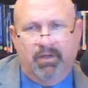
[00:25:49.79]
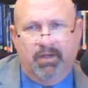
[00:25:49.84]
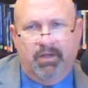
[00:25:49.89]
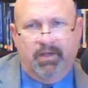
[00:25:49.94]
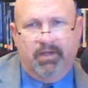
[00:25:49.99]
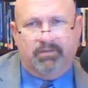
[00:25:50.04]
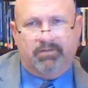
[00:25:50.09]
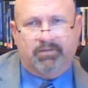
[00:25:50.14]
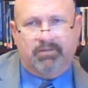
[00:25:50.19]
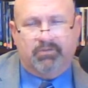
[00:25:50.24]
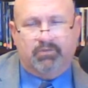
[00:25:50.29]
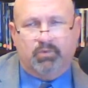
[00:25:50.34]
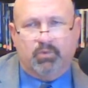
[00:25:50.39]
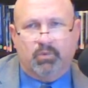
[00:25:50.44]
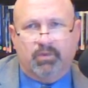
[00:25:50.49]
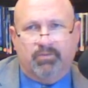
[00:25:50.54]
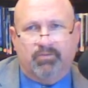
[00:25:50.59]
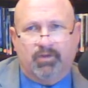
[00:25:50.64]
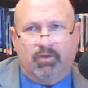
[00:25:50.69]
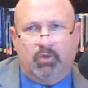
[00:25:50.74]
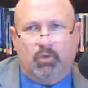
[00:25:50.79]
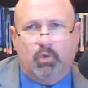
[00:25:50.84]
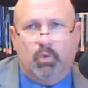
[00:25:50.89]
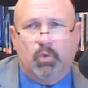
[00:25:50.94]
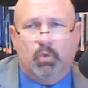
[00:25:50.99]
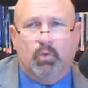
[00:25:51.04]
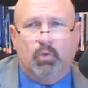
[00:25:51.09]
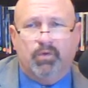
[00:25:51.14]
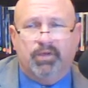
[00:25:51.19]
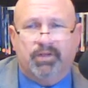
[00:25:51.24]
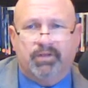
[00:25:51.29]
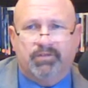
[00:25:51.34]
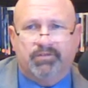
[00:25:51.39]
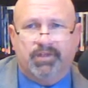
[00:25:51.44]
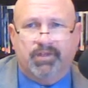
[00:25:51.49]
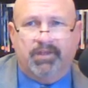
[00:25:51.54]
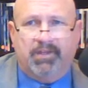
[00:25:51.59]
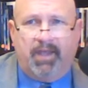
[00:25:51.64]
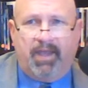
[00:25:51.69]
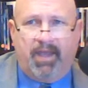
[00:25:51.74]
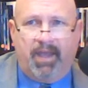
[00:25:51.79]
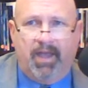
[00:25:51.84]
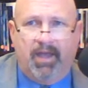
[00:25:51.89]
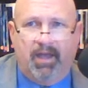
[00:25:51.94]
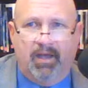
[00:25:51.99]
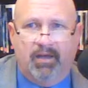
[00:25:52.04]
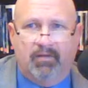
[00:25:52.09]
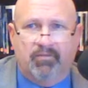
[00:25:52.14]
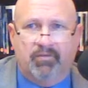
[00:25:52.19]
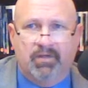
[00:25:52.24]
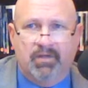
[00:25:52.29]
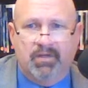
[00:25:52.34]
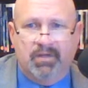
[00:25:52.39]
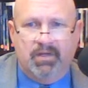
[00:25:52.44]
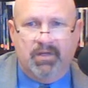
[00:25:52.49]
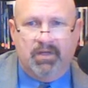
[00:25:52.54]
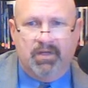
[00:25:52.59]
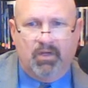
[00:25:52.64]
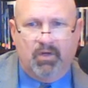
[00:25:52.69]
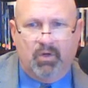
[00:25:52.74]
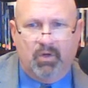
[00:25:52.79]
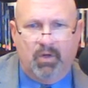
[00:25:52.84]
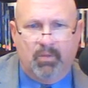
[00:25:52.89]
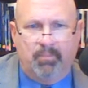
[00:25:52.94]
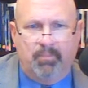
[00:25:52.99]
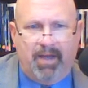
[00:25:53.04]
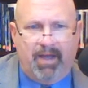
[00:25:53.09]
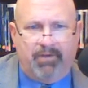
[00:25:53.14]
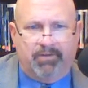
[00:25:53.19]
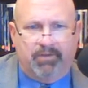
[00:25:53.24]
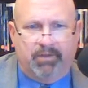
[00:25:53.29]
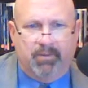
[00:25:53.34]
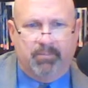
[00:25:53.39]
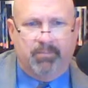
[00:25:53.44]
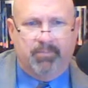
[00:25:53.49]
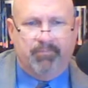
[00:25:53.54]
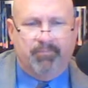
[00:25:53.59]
It's a sort of a coolness that they have, you know, about them.